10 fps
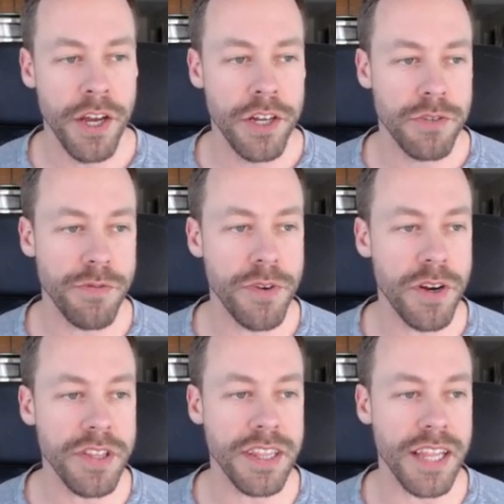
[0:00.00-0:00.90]
So over here
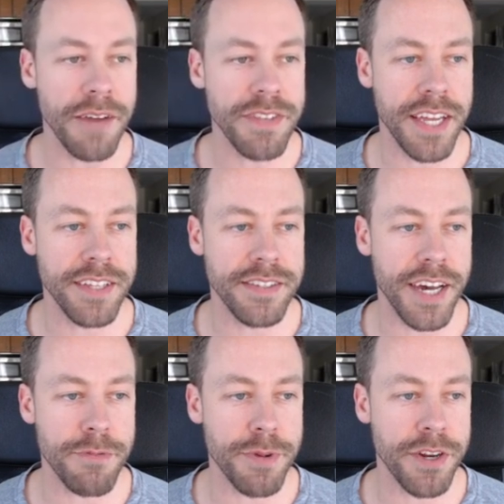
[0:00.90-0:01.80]
on the left-hand
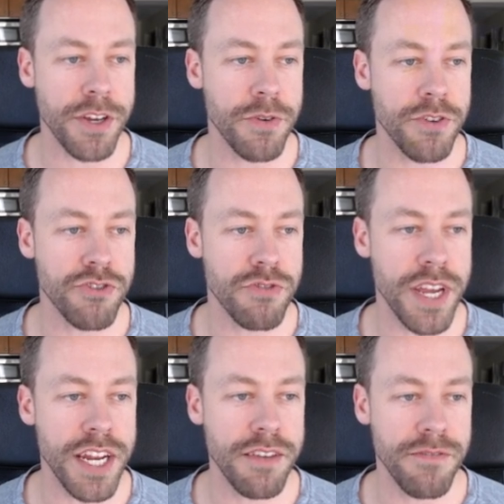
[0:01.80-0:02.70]
side, we're gonna to go to
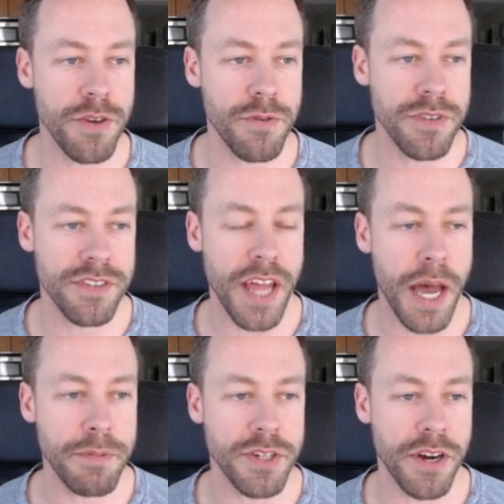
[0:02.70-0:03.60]
Trading View
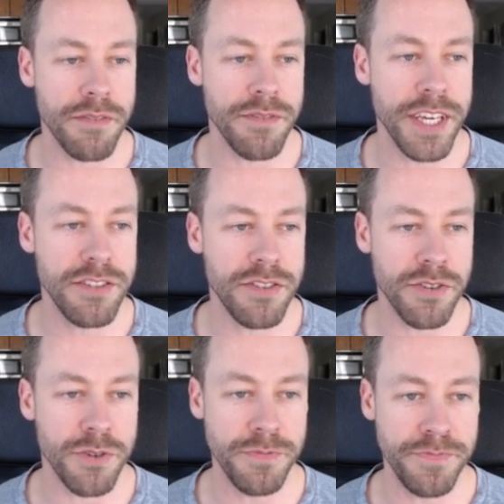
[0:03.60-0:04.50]
Snapshot
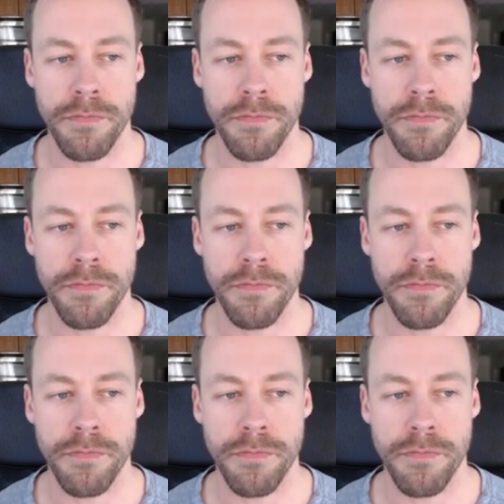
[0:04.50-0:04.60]
V2,